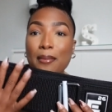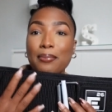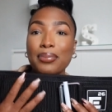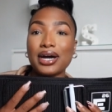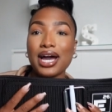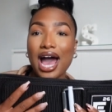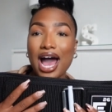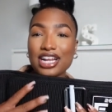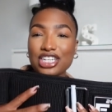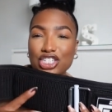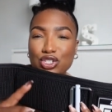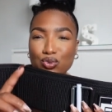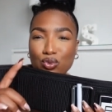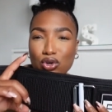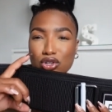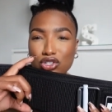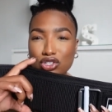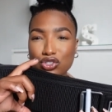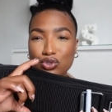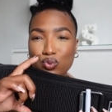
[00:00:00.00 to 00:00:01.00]
but I just
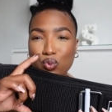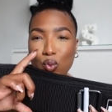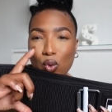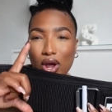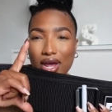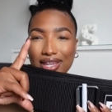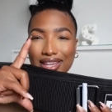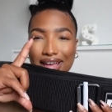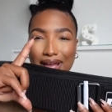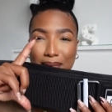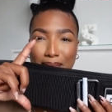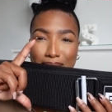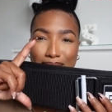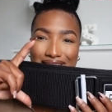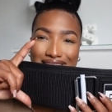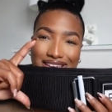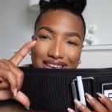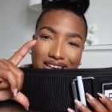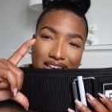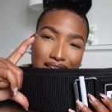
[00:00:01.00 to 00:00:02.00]
want one like
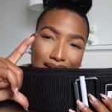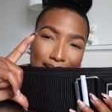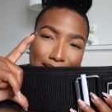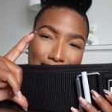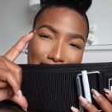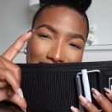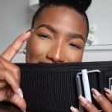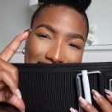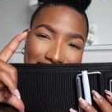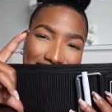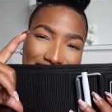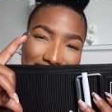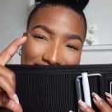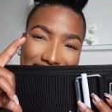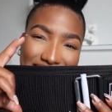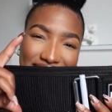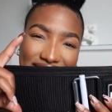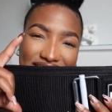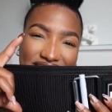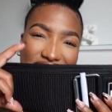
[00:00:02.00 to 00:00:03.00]
maybe
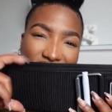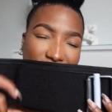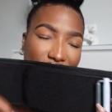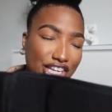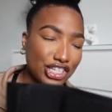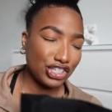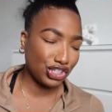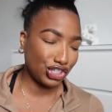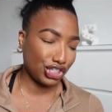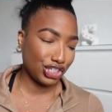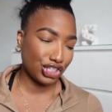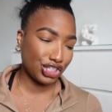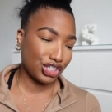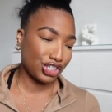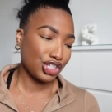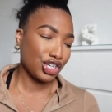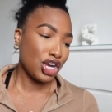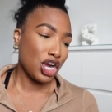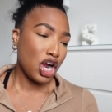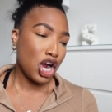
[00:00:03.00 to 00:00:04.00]
six
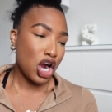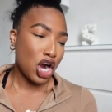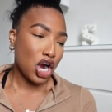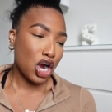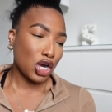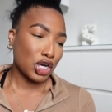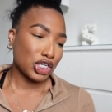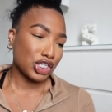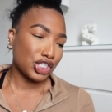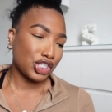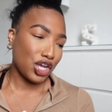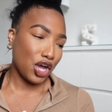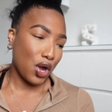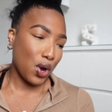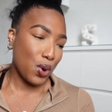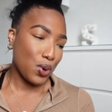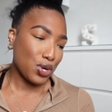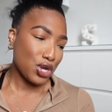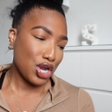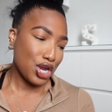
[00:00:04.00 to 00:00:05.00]
inches or
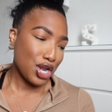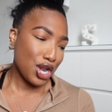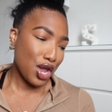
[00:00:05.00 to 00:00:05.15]
so, you